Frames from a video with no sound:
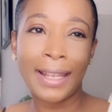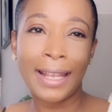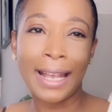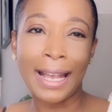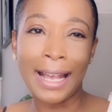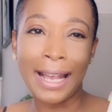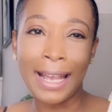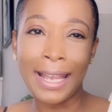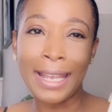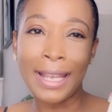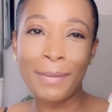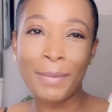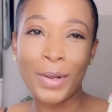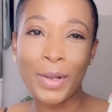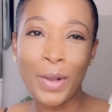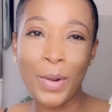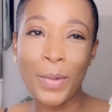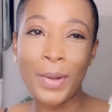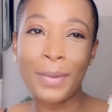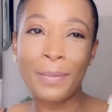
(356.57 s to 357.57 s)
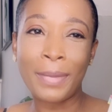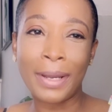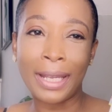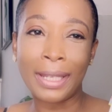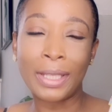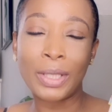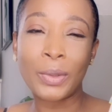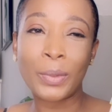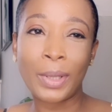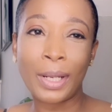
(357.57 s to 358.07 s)
I am going
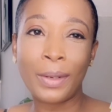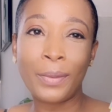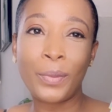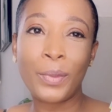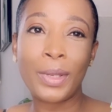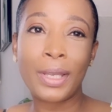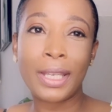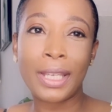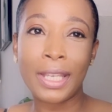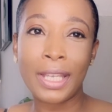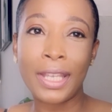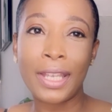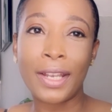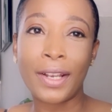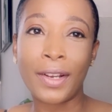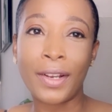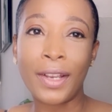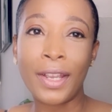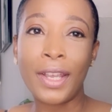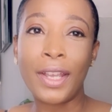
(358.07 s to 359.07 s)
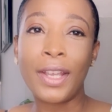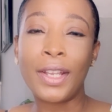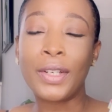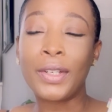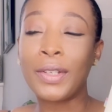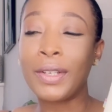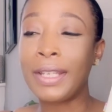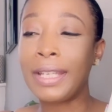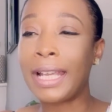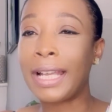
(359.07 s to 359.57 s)
by the 12-week year
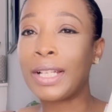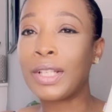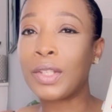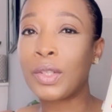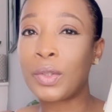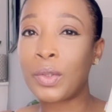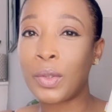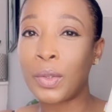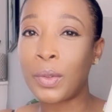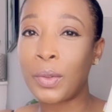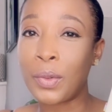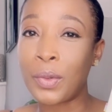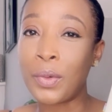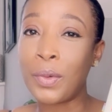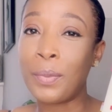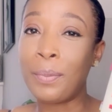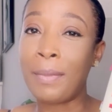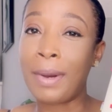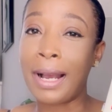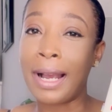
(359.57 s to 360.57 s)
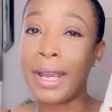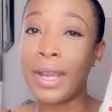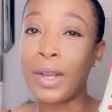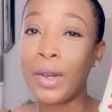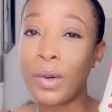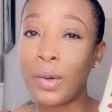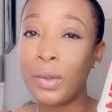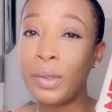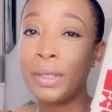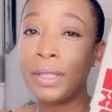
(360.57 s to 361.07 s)
to get to my
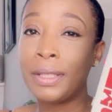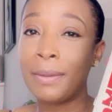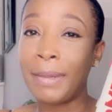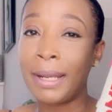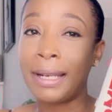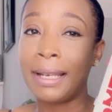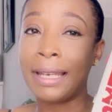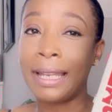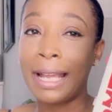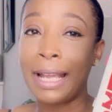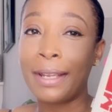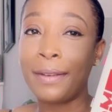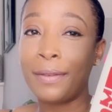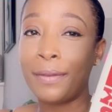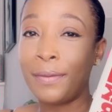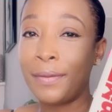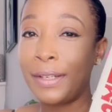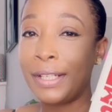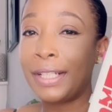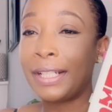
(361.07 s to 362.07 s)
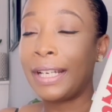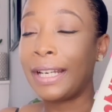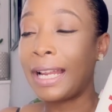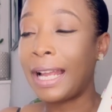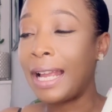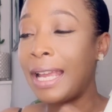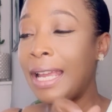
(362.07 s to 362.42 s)
ultimate life vision.